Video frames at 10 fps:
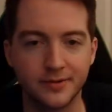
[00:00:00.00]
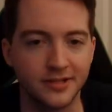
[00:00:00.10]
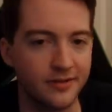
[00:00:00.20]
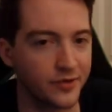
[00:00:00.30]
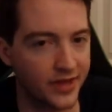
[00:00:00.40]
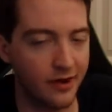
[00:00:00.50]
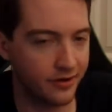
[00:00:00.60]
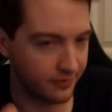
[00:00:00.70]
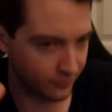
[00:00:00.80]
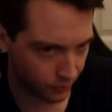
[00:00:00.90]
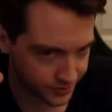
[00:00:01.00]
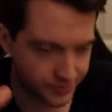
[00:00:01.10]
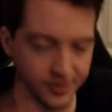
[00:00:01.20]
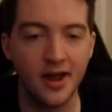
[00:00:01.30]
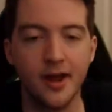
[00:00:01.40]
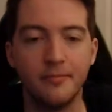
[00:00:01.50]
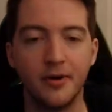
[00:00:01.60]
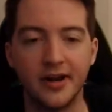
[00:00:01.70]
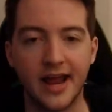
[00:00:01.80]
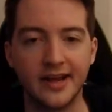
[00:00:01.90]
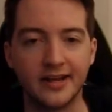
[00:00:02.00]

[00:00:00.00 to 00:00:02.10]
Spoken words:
be able to live without it, of course, but